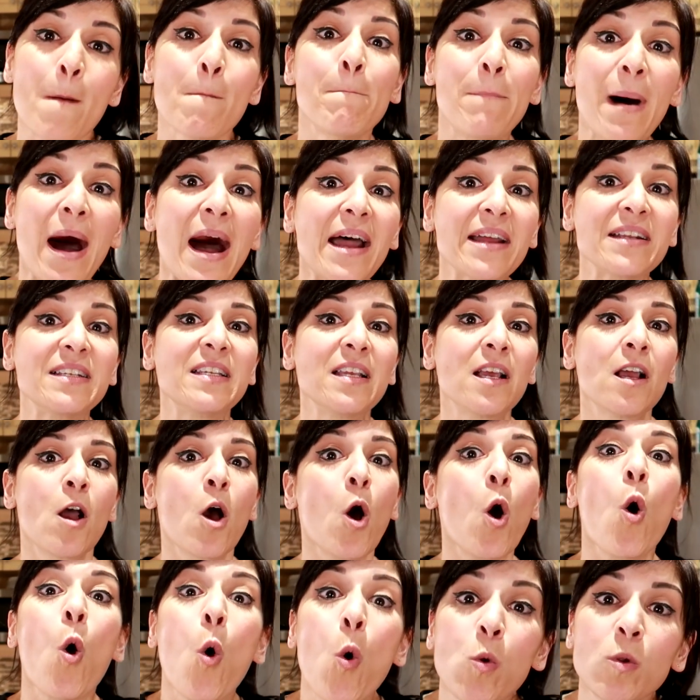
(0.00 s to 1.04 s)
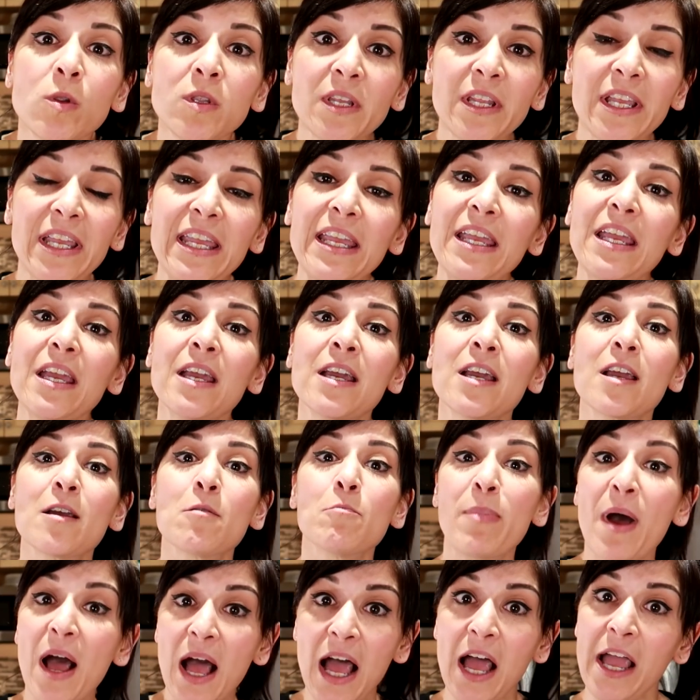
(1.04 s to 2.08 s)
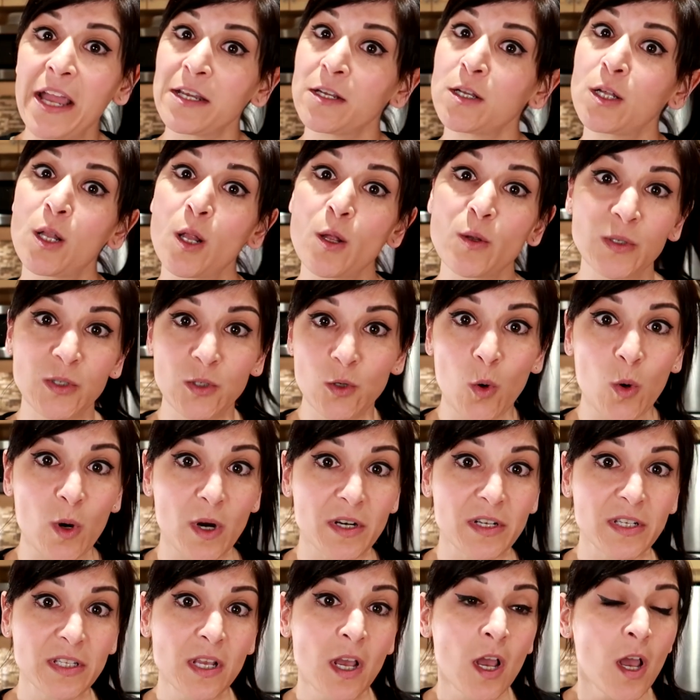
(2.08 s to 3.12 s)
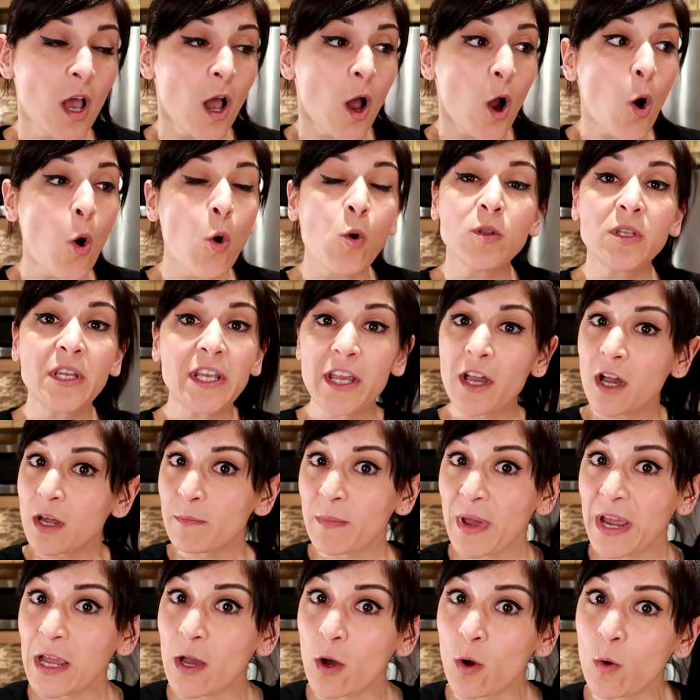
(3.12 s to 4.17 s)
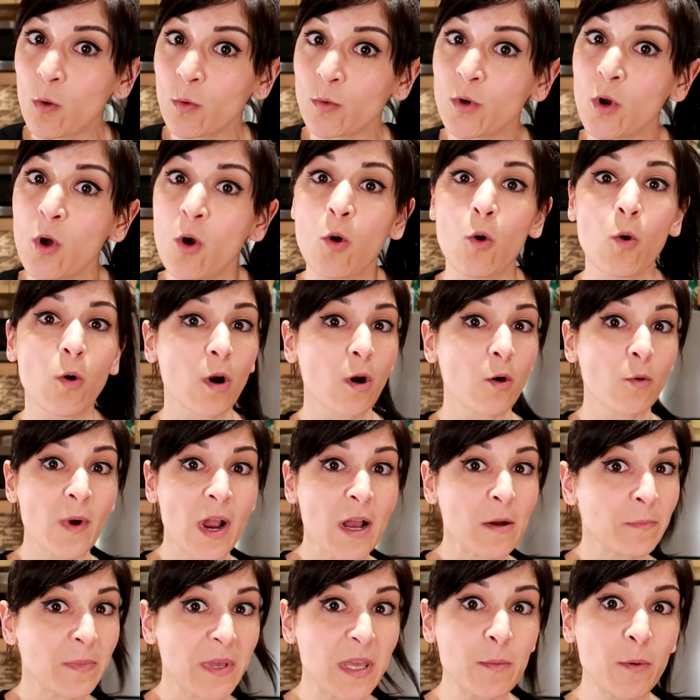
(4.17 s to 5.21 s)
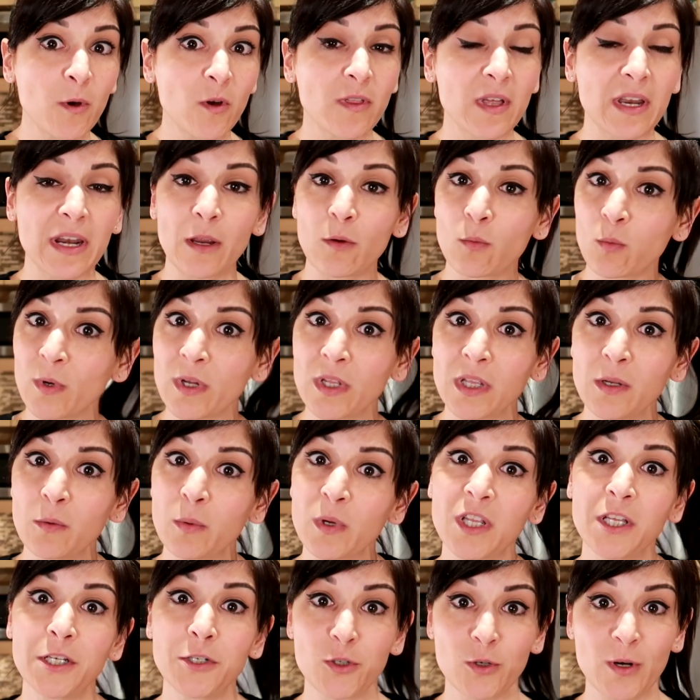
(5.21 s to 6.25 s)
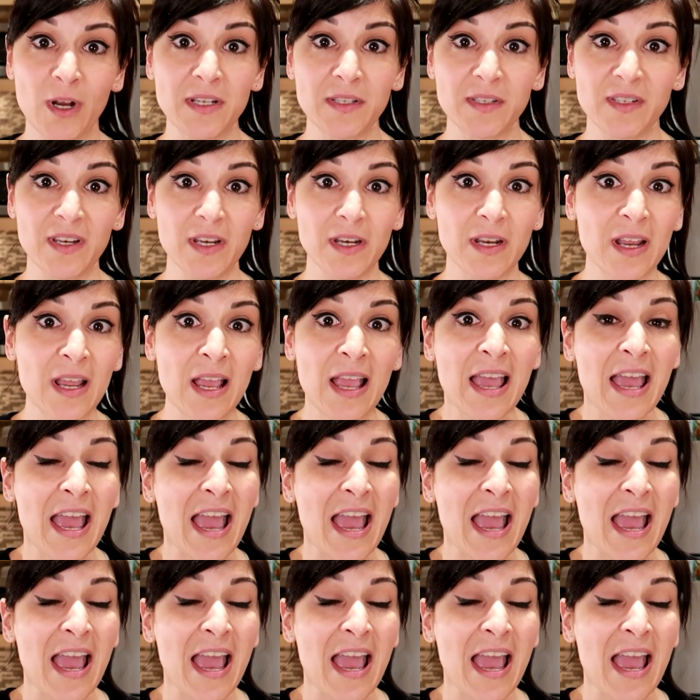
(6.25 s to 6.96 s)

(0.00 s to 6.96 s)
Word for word: but only behind closed doors, only on my own or around people that I really, really trusted.